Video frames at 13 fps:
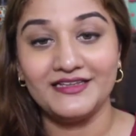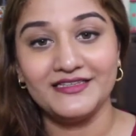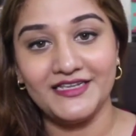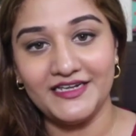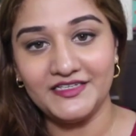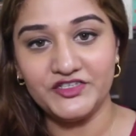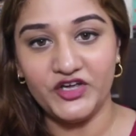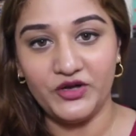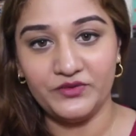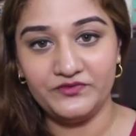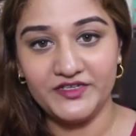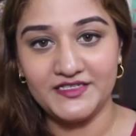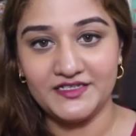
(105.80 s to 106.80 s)
The next
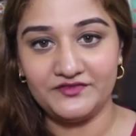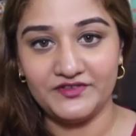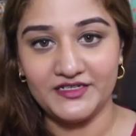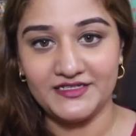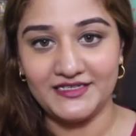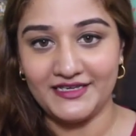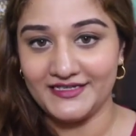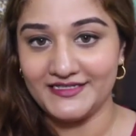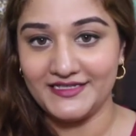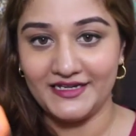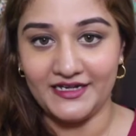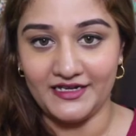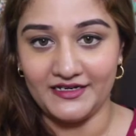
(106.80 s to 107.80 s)
obvious difference is
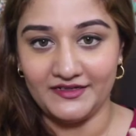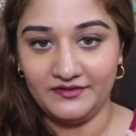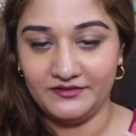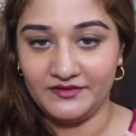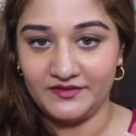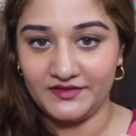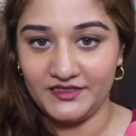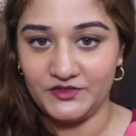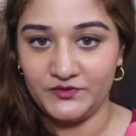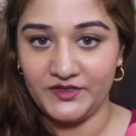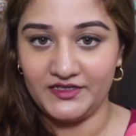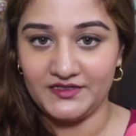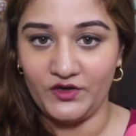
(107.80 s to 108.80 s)
the color. This
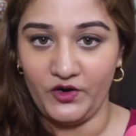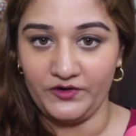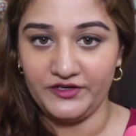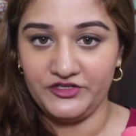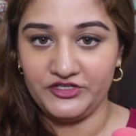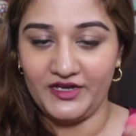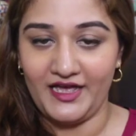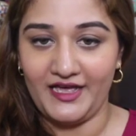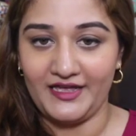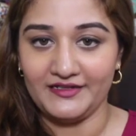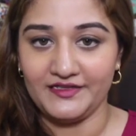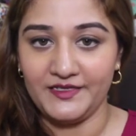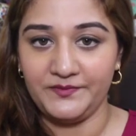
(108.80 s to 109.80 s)
one is orange
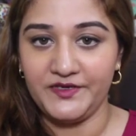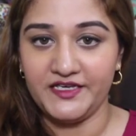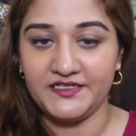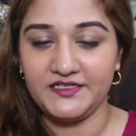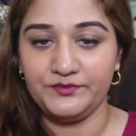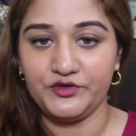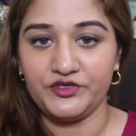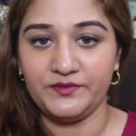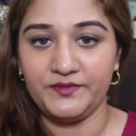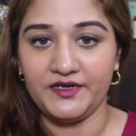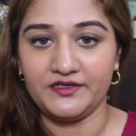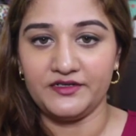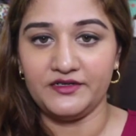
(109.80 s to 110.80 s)
and the PAC Beauty
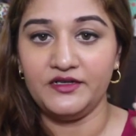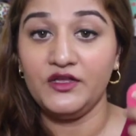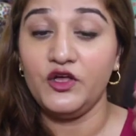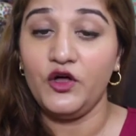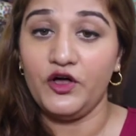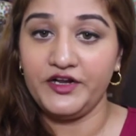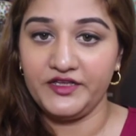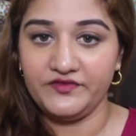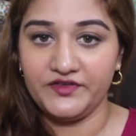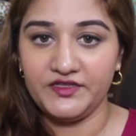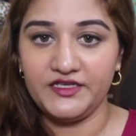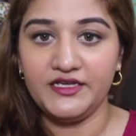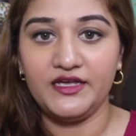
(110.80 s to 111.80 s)
Blender or
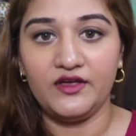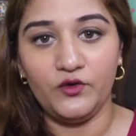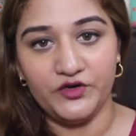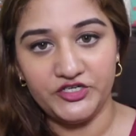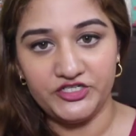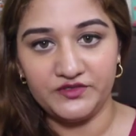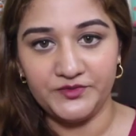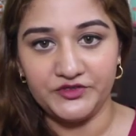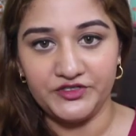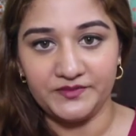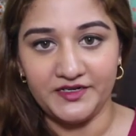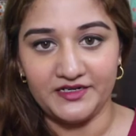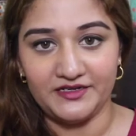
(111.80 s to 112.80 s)
even the original
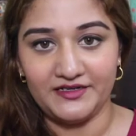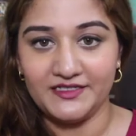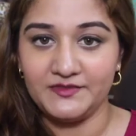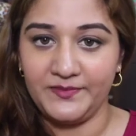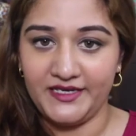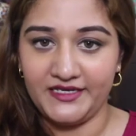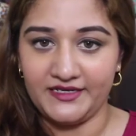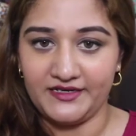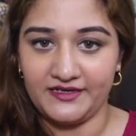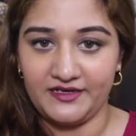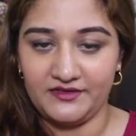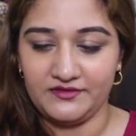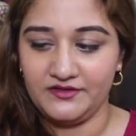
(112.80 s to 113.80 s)
Beauty Blender is pink in
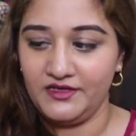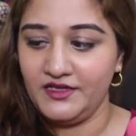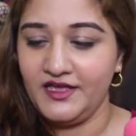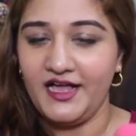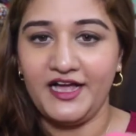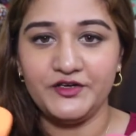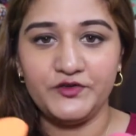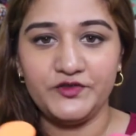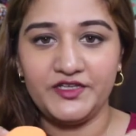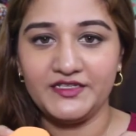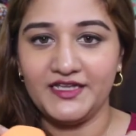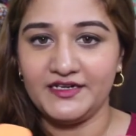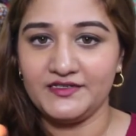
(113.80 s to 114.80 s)
color. I don't
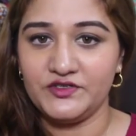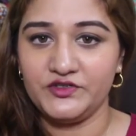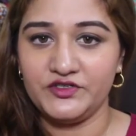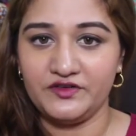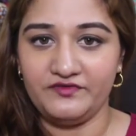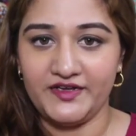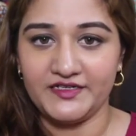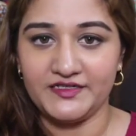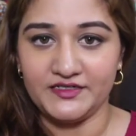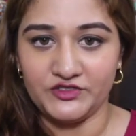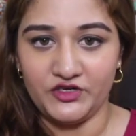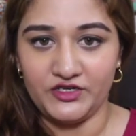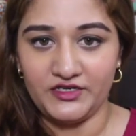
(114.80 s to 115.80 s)
think that is going to affect
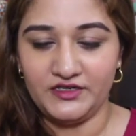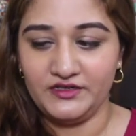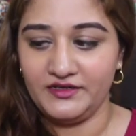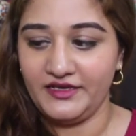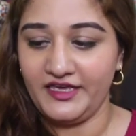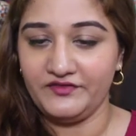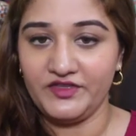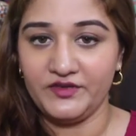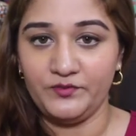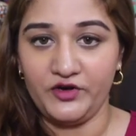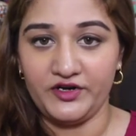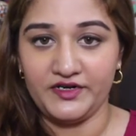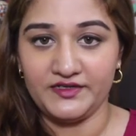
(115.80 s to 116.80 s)
at all. If the
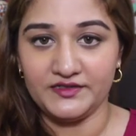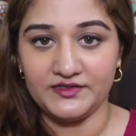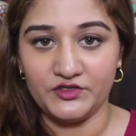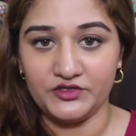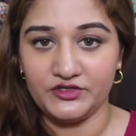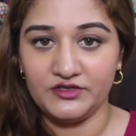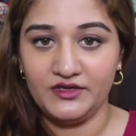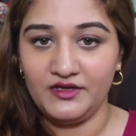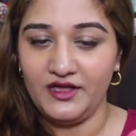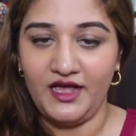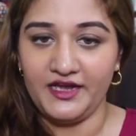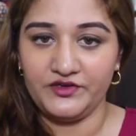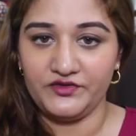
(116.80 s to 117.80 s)
product is good,
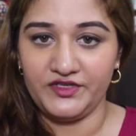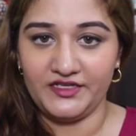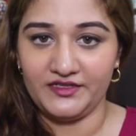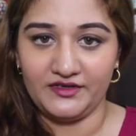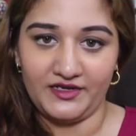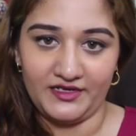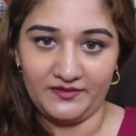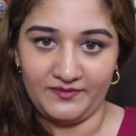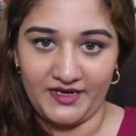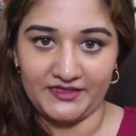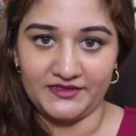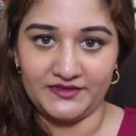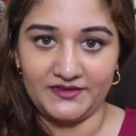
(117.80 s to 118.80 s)
I don't think the color
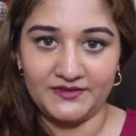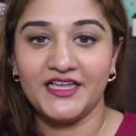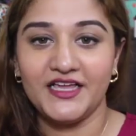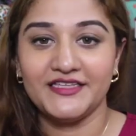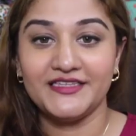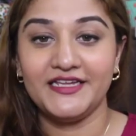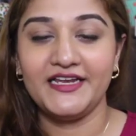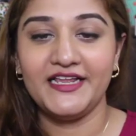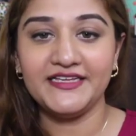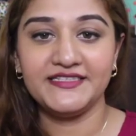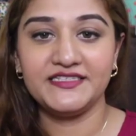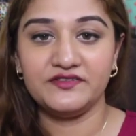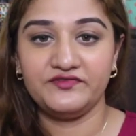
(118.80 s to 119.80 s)
matters. The
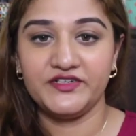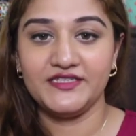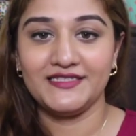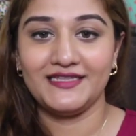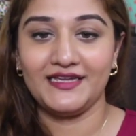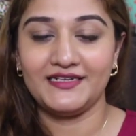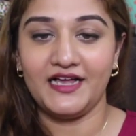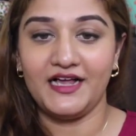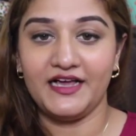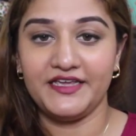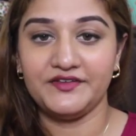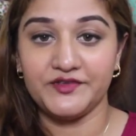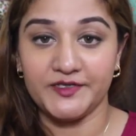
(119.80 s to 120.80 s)
next difference that
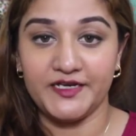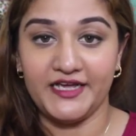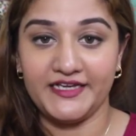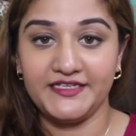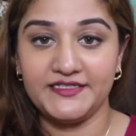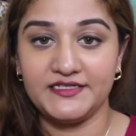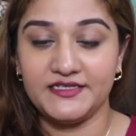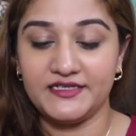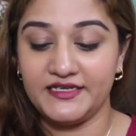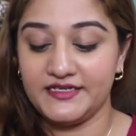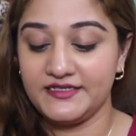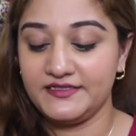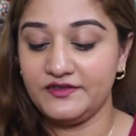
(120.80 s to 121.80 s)
I realized
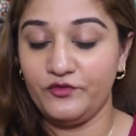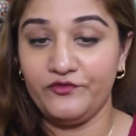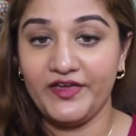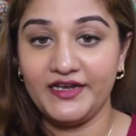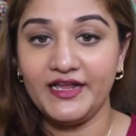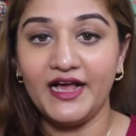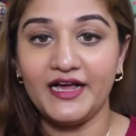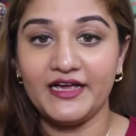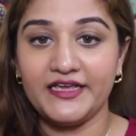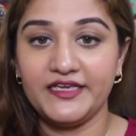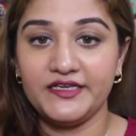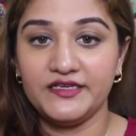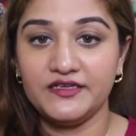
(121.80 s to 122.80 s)
is when
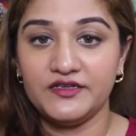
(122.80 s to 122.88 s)
I